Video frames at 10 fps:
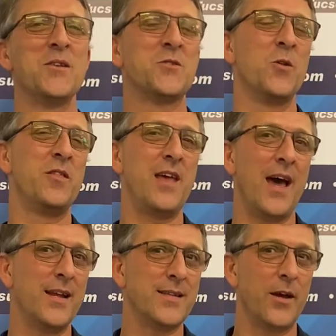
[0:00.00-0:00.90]
So that
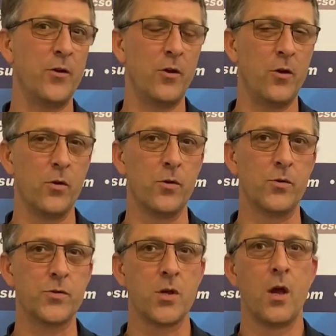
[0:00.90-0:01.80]
is how you
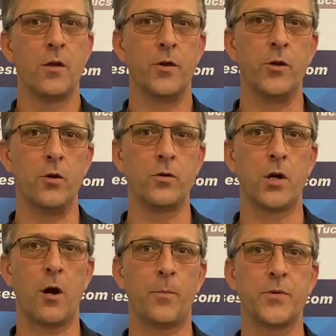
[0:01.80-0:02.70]
use the
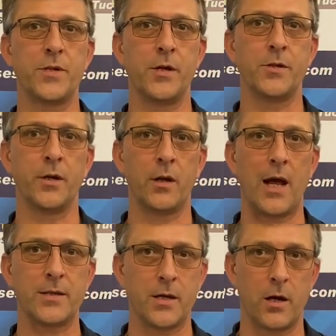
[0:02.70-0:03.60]
Utile precision
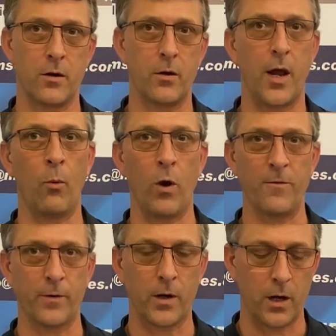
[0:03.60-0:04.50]
glass cutter and
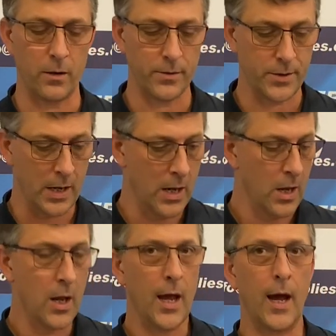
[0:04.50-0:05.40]
wafer cutters.
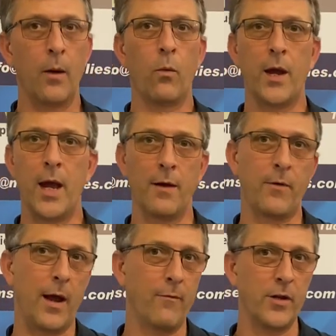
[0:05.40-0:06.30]
We
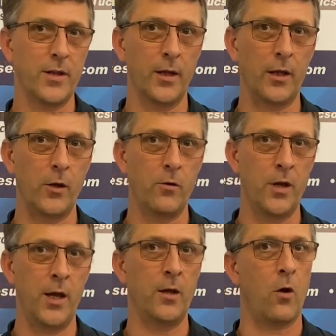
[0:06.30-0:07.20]
have everything that you
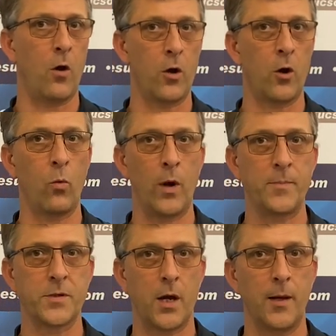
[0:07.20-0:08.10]
need on our
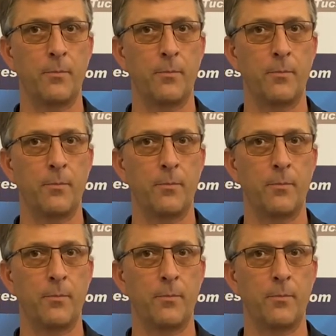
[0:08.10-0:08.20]
website.